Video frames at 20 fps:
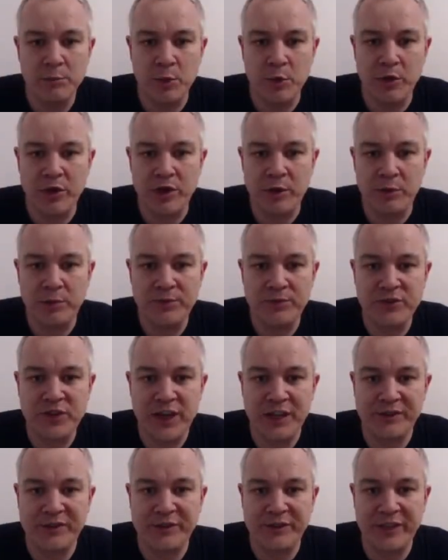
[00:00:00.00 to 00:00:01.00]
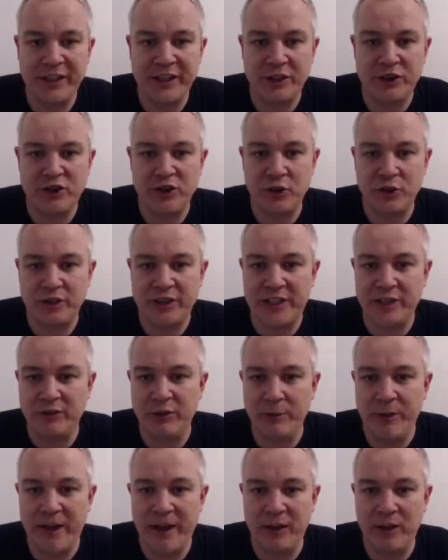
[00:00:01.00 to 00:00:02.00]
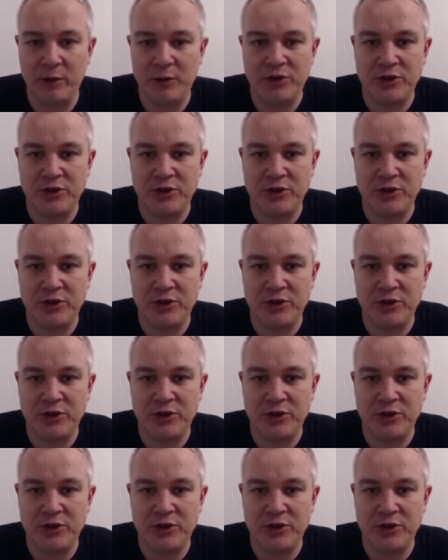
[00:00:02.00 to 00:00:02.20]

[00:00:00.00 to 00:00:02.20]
Muro takes the free kick shot. Gil Romero.